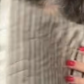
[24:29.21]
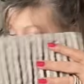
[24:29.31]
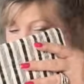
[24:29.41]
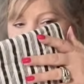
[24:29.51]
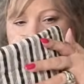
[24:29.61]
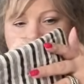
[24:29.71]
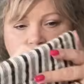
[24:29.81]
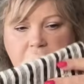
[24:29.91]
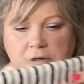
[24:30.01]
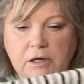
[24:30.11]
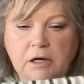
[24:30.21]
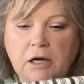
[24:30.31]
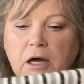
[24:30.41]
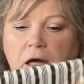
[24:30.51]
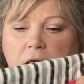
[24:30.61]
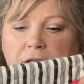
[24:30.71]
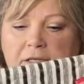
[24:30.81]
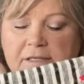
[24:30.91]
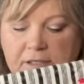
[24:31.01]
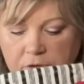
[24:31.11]
Let's see.
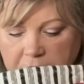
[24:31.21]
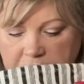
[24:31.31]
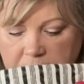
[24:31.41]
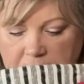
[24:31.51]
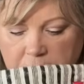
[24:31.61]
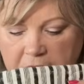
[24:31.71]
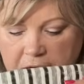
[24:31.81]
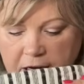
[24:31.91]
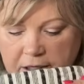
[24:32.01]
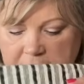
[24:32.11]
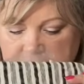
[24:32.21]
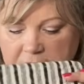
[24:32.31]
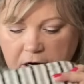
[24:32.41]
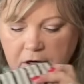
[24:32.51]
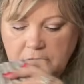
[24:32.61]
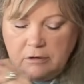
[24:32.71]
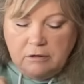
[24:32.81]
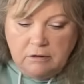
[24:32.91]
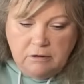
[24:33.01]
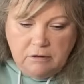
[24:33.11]
This is going to be my next start
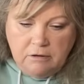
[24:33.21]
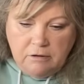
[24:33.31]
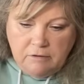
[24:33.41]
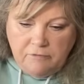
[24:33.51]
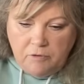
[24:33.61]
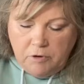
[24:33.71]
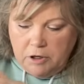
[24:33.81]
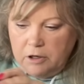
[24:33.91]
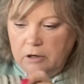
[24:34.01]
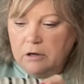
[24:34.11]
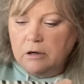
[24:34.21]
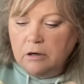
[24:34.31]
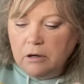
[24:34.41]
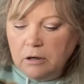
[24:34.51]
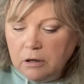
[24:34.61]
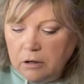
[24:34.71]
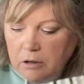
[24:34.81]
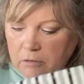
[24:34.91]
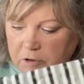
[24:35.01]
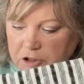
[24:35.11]
for
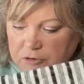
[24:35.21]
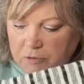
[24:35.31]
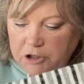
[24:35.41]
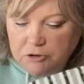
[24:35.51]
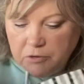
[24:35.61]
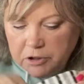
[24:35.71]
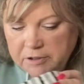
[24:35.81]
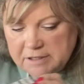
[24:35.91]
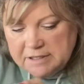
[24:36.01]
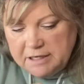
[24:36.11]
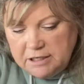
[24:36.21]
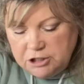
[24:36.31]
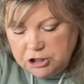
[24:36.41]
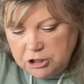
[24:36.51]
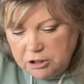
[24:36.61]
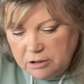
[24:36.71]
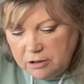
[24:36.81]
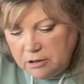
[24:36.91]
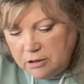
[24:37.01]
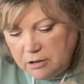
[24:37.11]
Which Witch Will You Stitch?
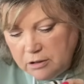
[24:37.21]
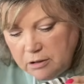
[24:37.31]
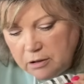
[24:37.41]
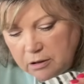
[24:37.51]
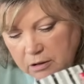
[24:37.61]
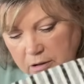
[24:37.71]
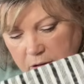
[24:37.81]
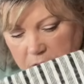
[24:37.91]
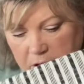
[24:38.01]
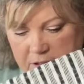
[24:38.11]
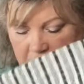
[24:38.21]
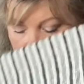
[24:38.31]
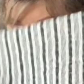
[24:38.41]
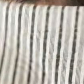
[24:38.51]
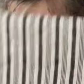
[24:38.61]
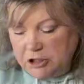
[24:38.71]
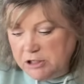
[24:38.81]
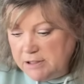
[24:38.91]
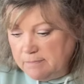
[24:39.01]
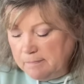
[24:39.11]
Because I love
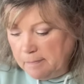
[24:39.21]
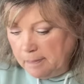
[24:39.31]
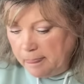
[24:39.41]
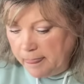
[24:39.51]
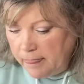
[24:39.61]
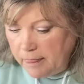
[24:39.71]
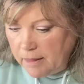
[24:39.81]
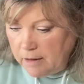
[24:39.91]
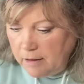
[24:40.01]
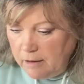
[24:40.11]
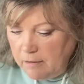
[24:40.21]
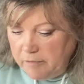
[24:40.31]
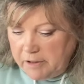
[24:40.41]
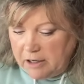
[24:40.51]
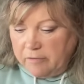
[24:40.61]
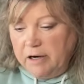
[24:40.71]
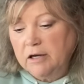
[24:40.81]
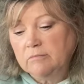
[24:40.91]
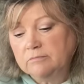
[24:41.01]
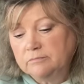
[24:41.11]
witches for decorating.